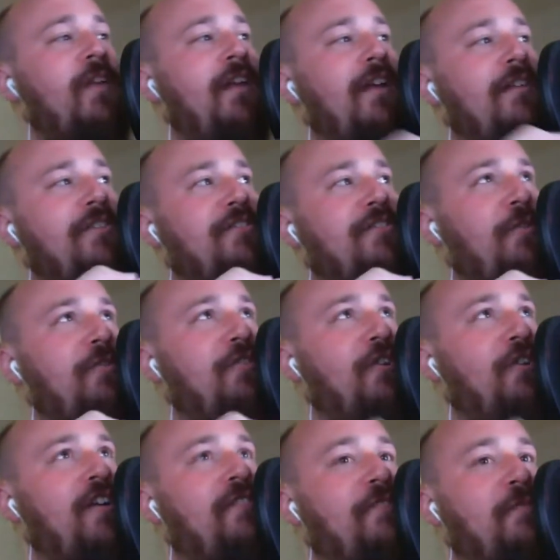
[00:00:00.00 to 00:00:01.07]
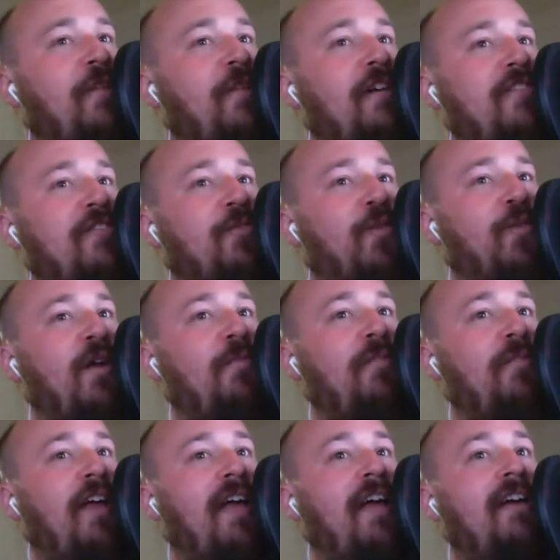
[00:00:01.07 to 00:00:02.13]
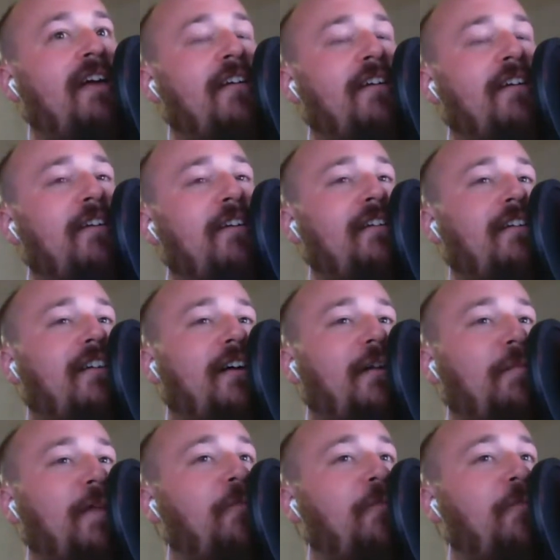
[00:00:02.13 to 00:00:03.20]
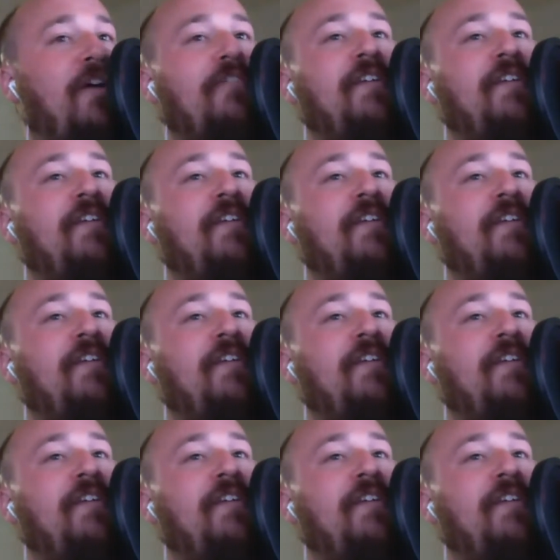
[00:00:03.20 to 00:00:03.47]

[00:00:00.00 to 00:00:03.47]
So turning from a square blank, that roughing